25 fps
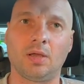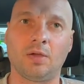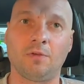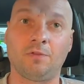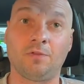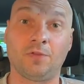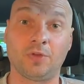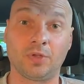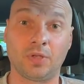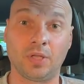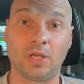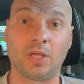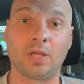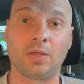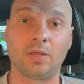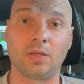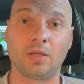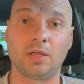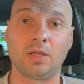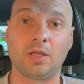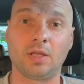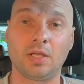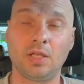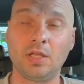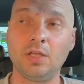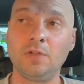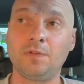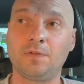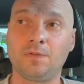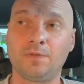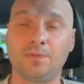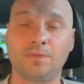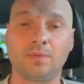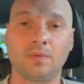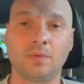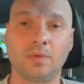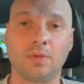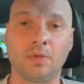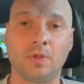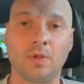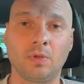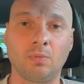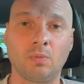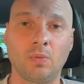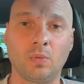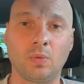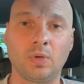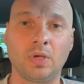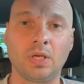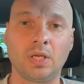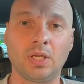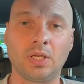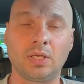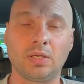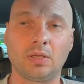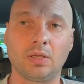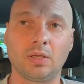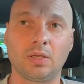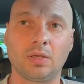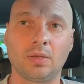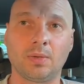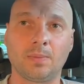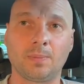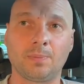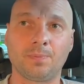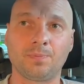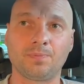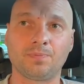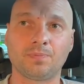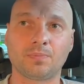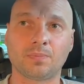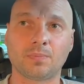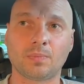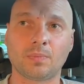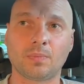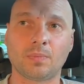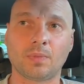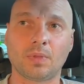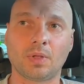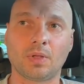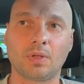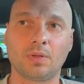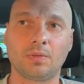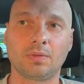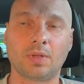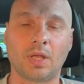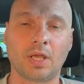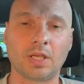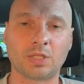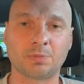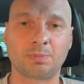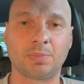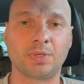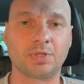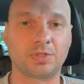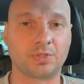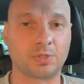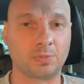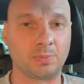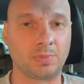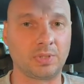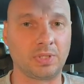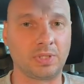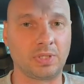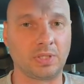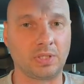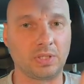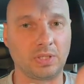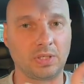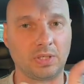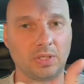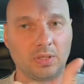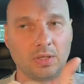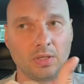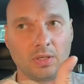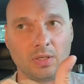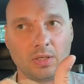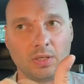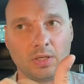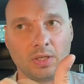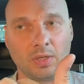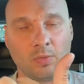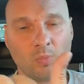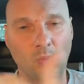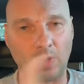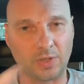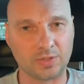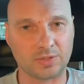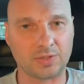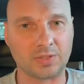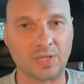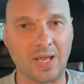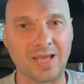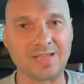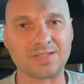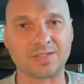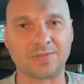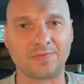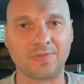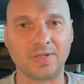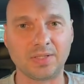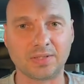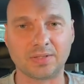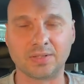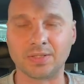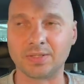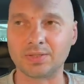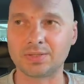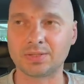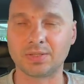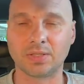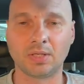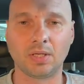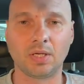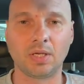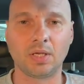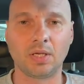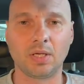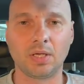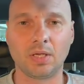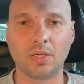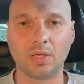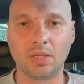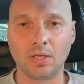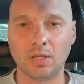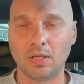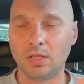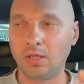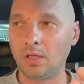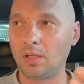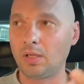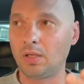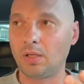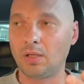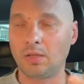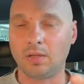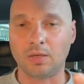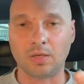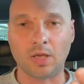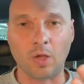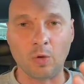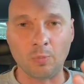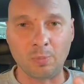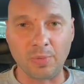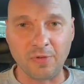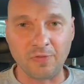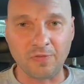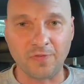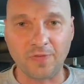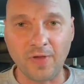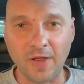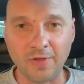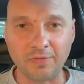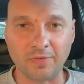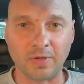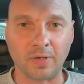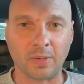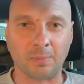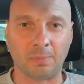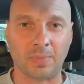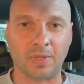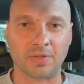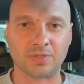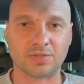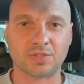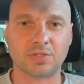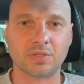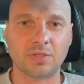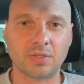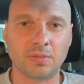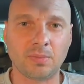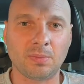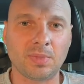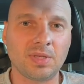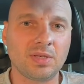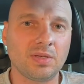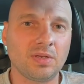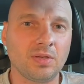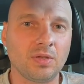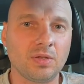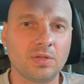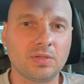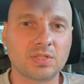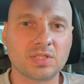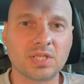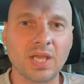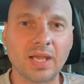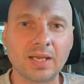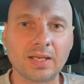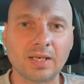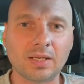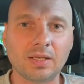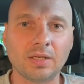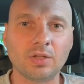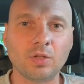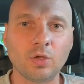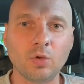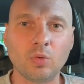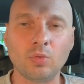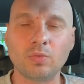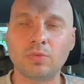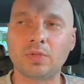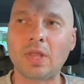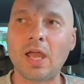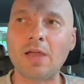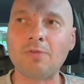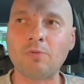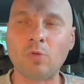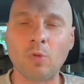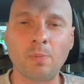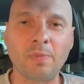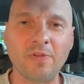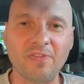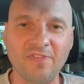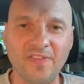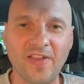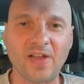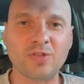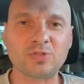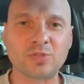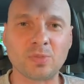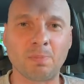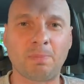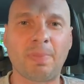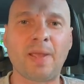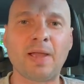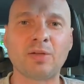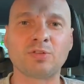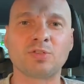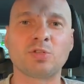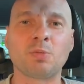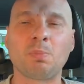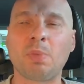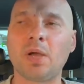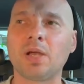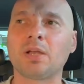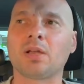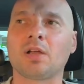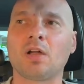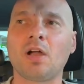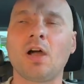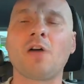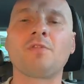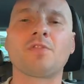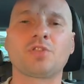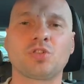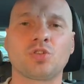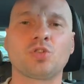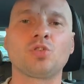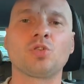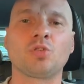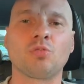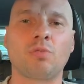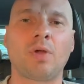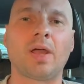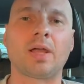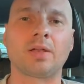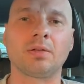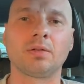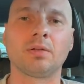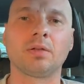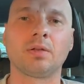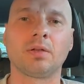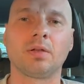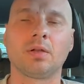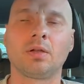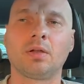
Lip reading: For the, if you will need the expert to be invited as a witness, that would be £500. I mean, technically, that will be £1,000. You're buying a car for £2,000,